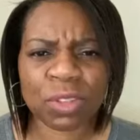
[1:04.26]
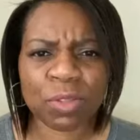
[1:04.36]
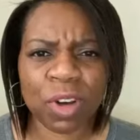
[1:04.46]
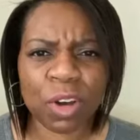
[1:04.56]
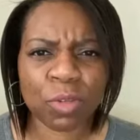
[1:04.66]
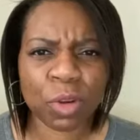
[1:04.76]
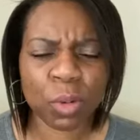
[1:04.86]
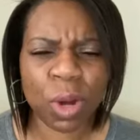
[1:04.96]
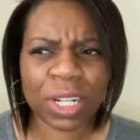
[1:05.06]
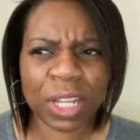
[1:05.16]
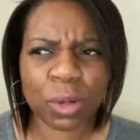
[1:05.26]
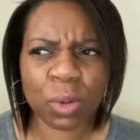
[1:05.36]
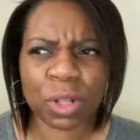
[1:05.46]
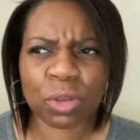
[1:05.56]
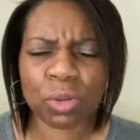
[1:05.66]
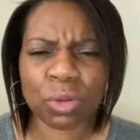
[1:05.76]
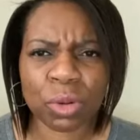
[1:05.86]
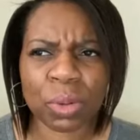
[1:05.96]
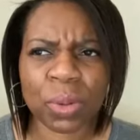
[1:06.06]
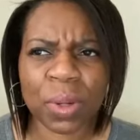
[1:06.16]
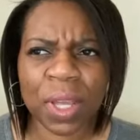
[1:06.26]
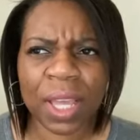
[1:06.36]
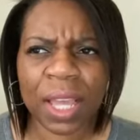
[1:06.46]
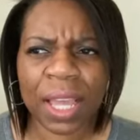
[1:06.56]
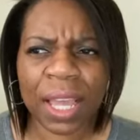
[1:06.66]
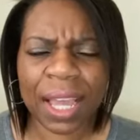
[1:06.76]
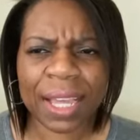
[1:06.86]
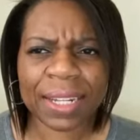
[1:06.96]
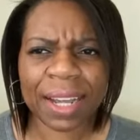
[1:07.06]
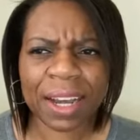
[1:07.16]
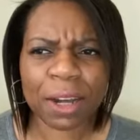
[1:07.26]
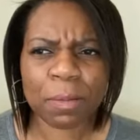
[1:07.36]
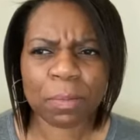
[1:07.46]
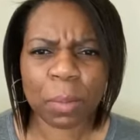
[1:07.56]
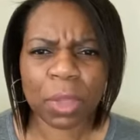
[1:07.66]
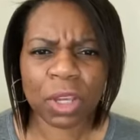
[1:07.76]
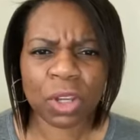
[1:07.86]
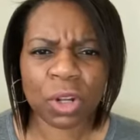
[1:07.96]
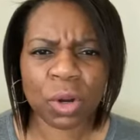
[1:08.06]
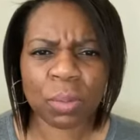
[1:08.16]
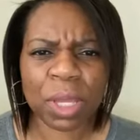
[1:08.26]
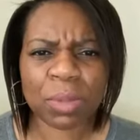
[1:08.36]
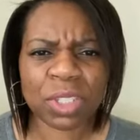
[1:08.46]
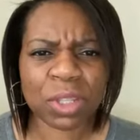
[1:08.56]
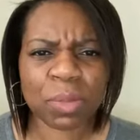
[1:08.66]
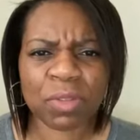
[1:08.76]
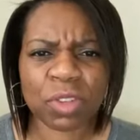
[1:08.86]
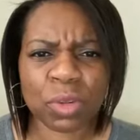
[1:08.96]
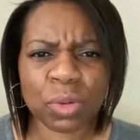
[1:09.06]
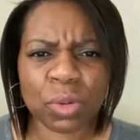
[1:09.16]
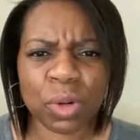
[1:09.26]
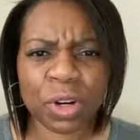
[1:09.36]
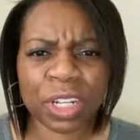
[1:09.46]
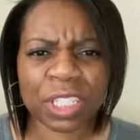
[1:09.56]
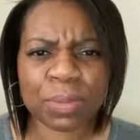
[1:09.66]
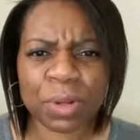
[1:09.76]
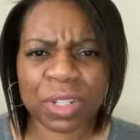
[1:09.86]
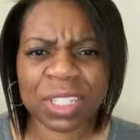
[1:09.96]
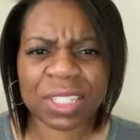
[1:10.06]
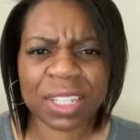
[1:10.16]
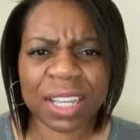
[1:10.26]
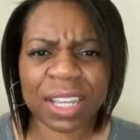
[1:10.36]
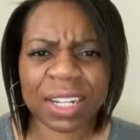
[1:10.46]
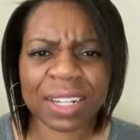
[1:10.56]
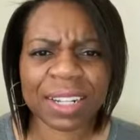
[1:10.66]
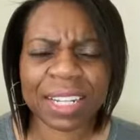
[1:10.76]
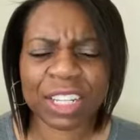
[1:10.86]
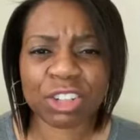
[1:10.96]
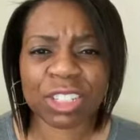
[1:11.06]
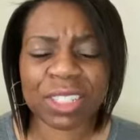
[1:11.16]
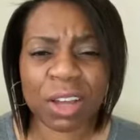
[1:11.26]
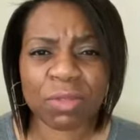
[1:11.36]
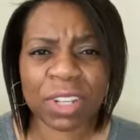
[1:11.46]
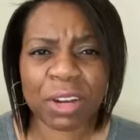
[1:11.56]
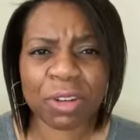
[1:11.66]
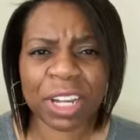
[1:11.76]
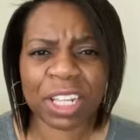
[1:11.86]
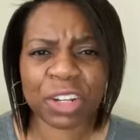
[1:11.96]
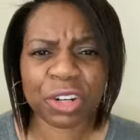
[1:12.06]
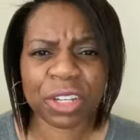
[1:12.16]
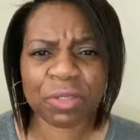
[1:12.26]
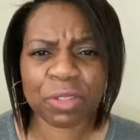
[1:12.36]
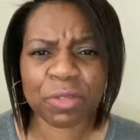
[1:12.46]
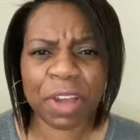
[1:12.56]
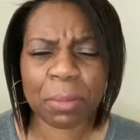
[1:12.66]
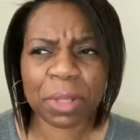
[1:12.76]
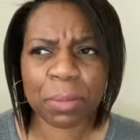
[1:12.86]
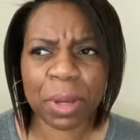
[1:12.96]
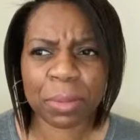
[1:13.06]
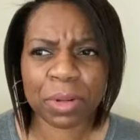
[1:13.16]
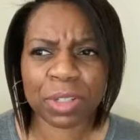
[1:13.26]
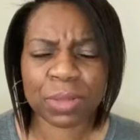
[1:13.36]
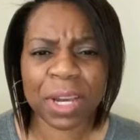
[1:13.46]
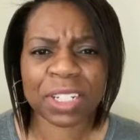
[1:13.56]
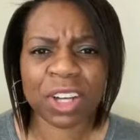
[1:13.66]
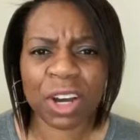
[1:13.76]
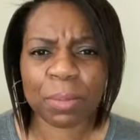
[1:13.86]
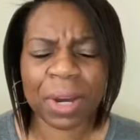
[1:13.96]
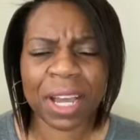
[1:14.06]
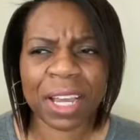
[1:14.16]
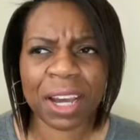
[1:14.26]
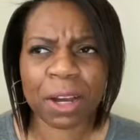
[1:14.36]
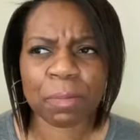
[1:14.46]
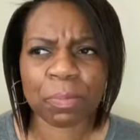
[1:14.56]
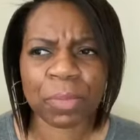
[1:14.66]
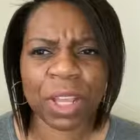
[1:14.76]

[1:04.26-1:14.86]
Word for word: involved with what they went through. And, um, you know, maybe some of you are in yourself directly or even family members. My, da- my um,